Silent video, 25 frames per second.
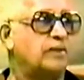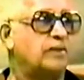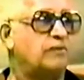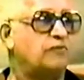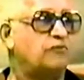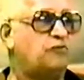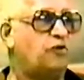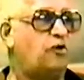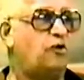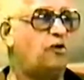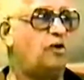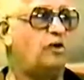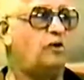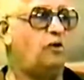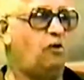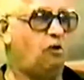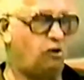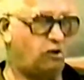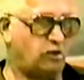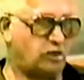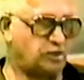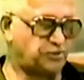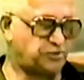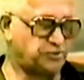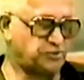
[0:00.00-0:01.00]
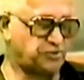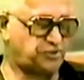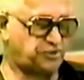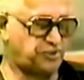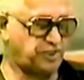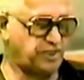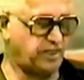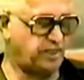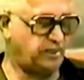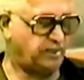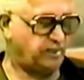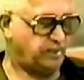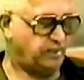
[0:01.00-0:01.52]
for all to
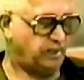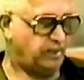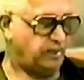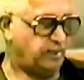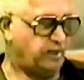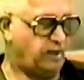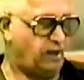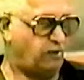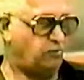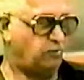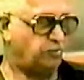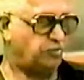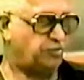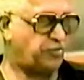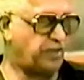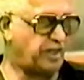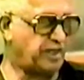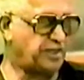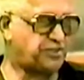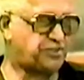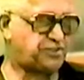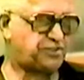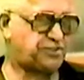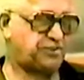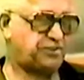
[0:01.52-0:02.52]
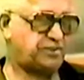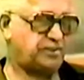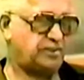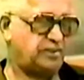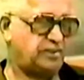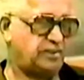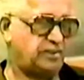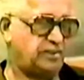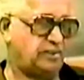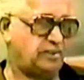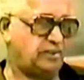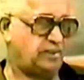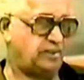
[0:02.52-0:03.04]
see. Now this
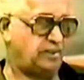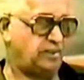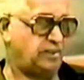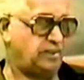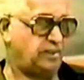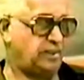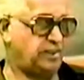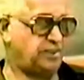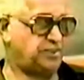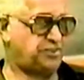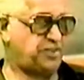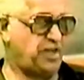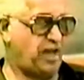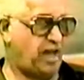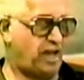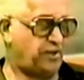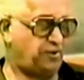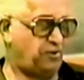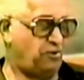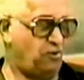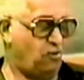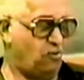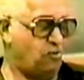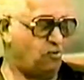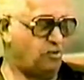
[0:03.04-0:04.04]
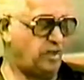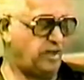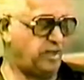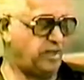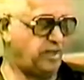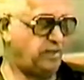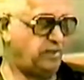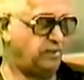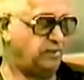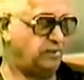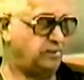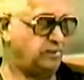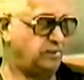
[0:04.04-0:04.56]
is not
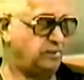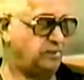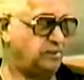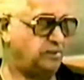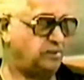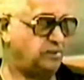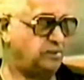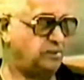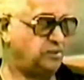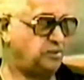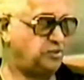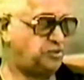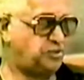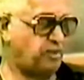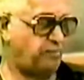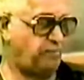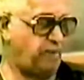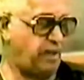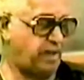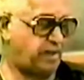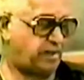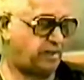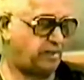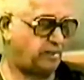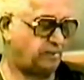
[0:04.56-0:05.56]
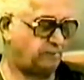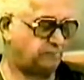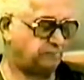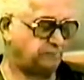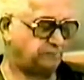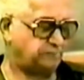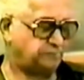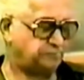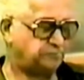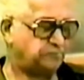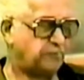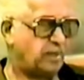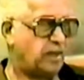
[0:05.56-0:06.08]
only Jamaica.
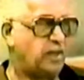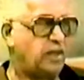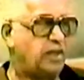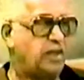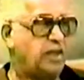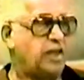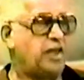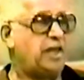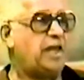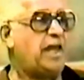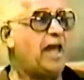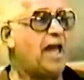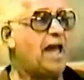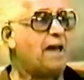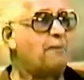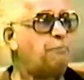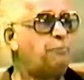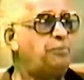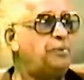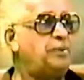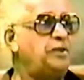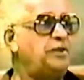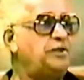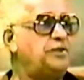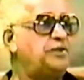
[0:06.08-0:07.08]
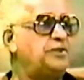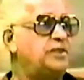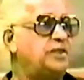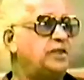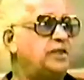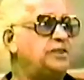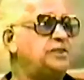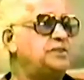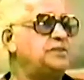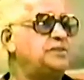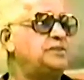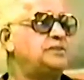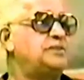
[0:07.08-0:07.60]
It happened
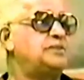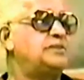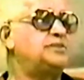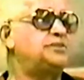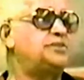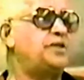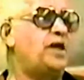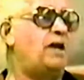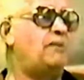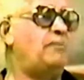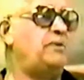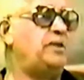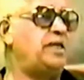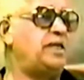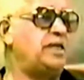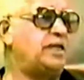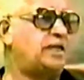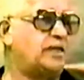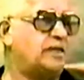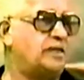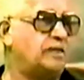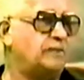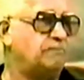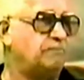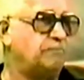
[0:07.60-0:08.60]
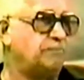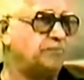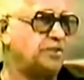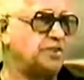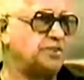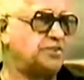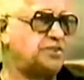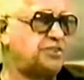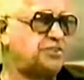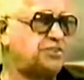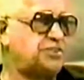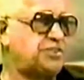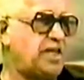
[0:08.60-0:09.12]
in Dominica,
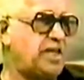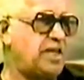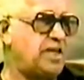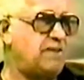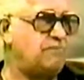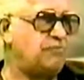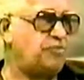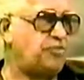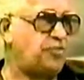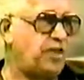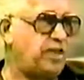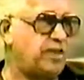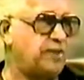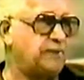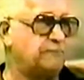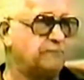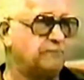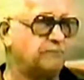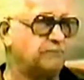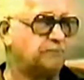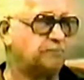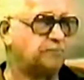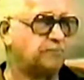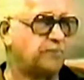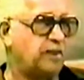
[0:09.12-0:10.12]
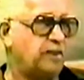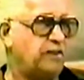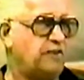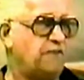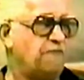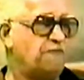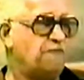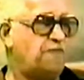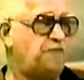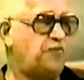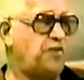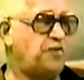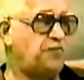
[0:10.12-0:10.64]
the same thing.
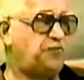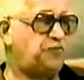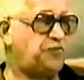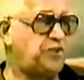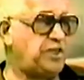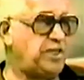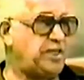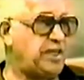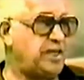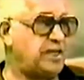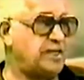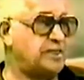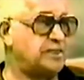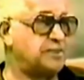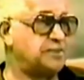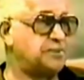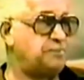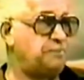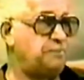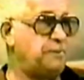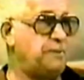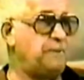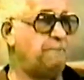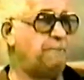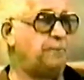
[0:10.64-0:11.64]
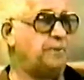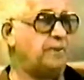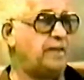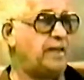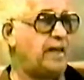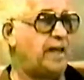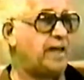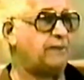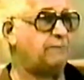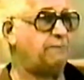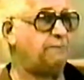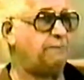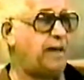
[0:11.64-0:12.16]
50 years, people
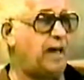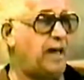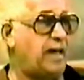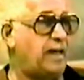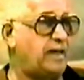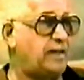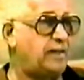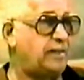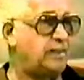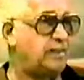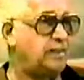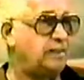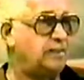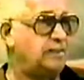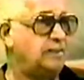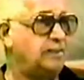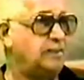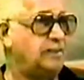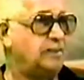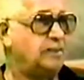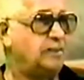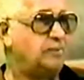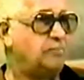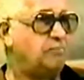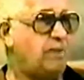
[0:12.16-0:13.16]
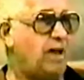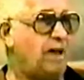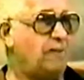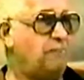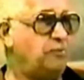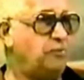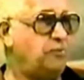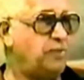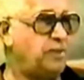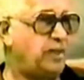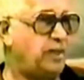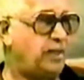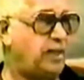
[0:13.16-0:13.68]
like Bala,
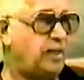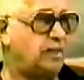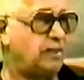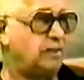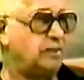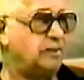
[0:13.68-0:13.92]
Mabuya,